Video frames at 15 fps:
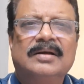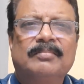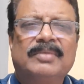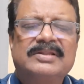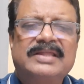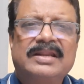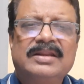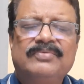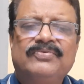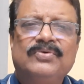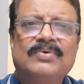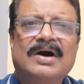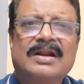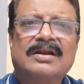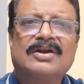But then if
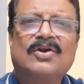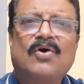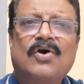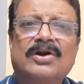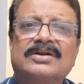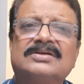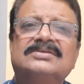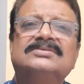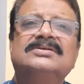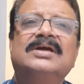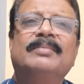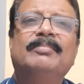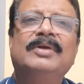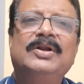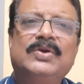you are not
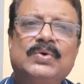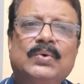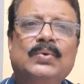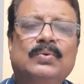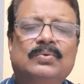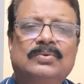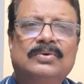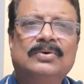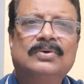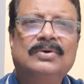able to,